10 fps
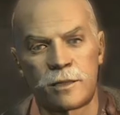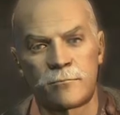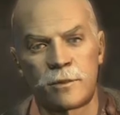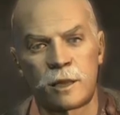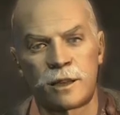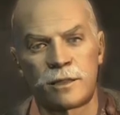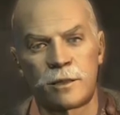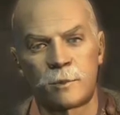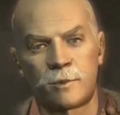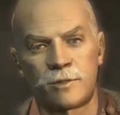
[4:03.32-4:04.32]
I'm gonna
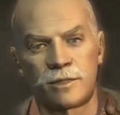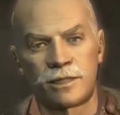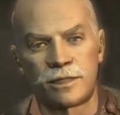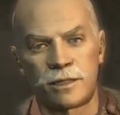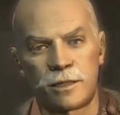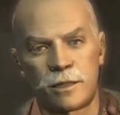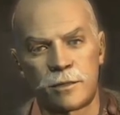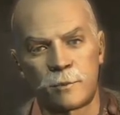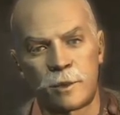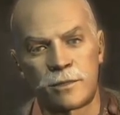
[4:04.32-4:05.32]
say a word.
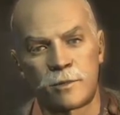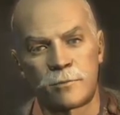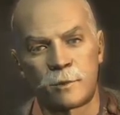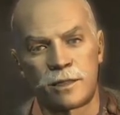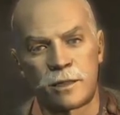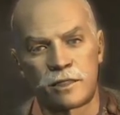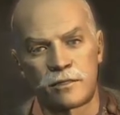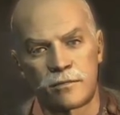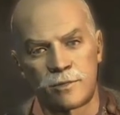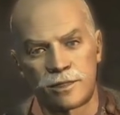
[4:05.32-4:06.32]
I want you to say
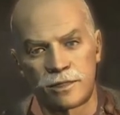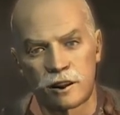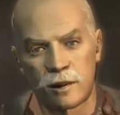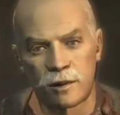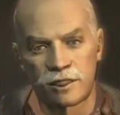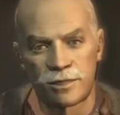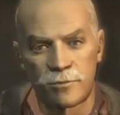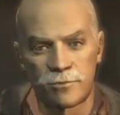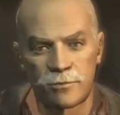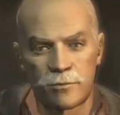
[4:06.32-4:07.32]
the first thing that
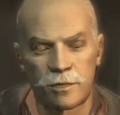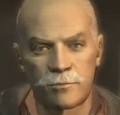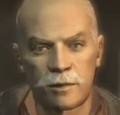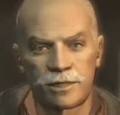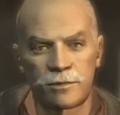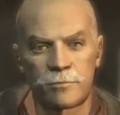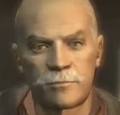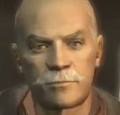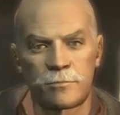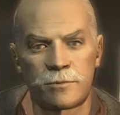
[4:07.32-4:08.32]
comes to mind.
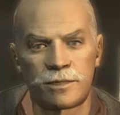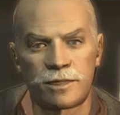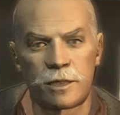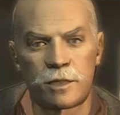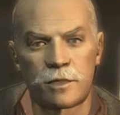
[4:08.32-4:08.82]
Dog.